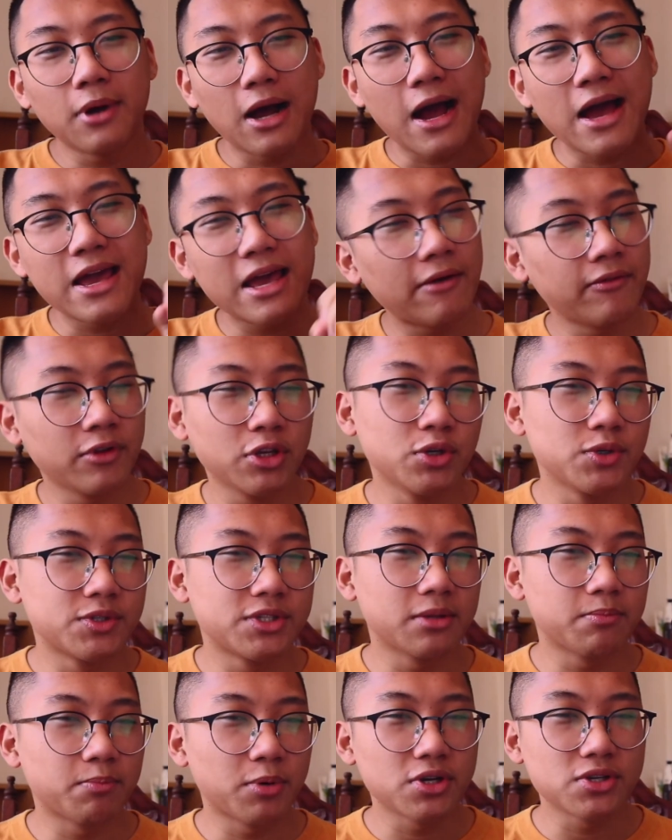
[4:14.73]
I haven't used
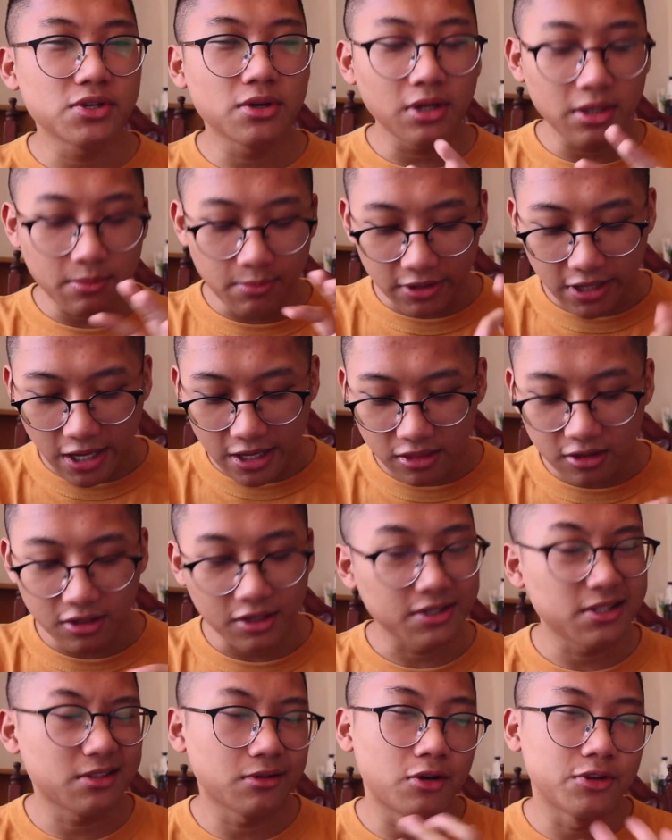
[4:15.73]
it personally, but I think
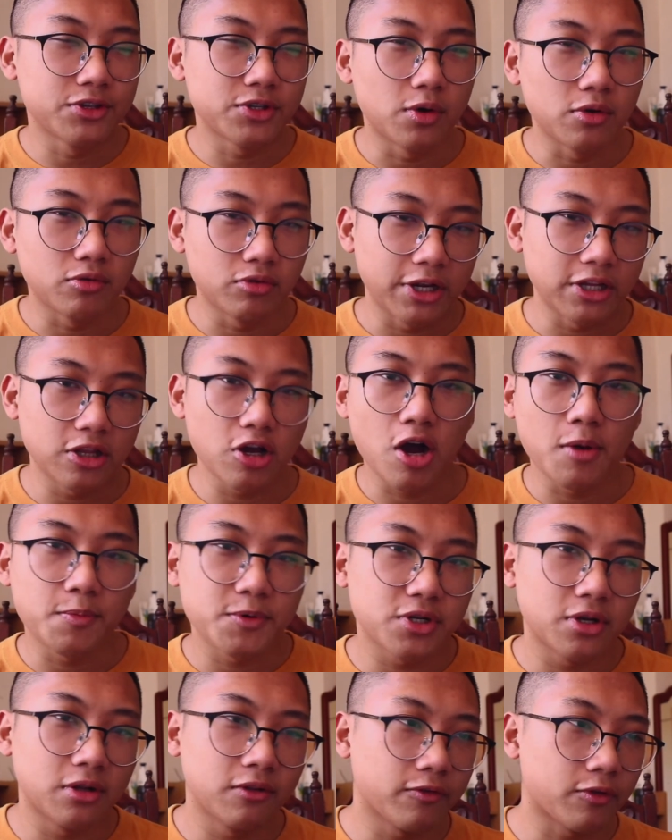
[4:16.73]
it's also a great
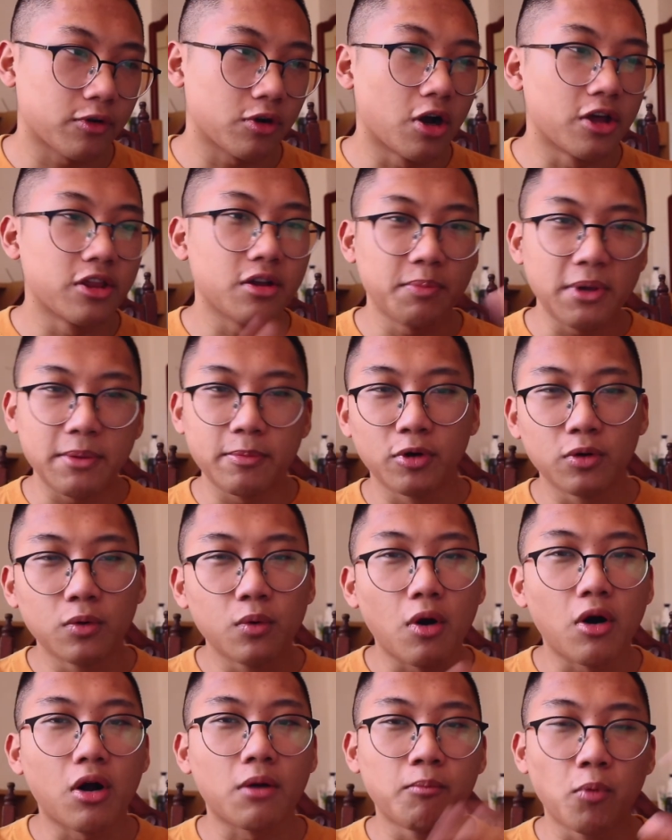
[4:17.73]
option for other people
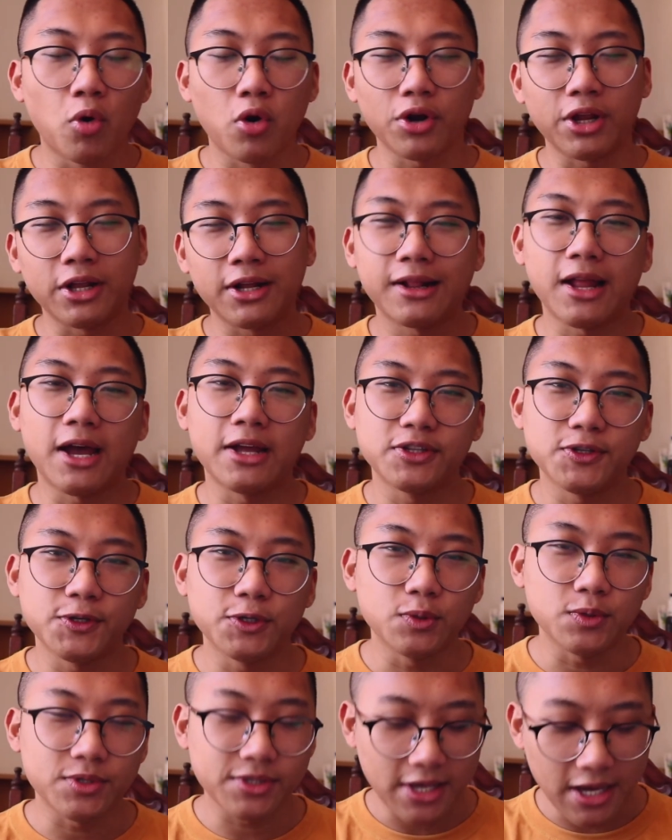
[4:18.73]
who are more inclined to
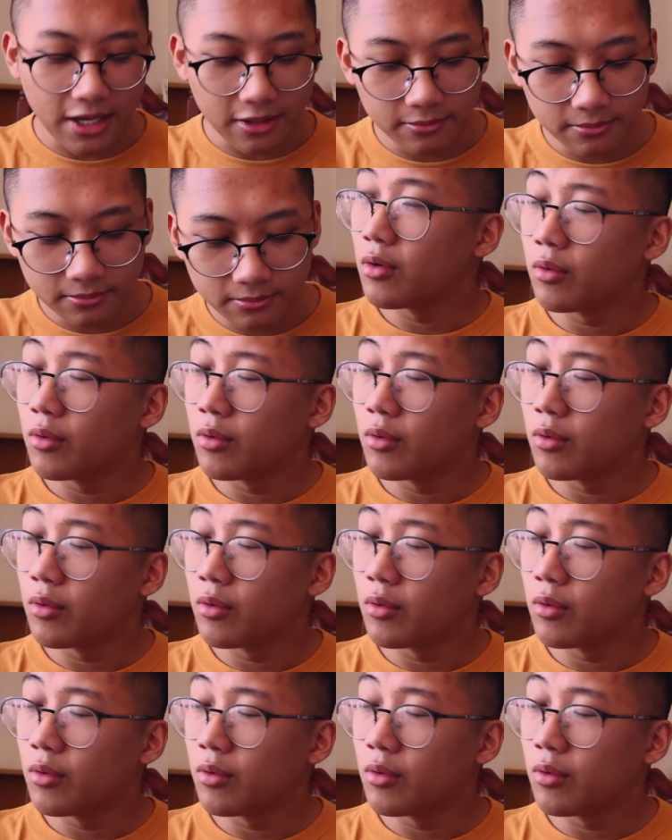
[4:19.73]
use that.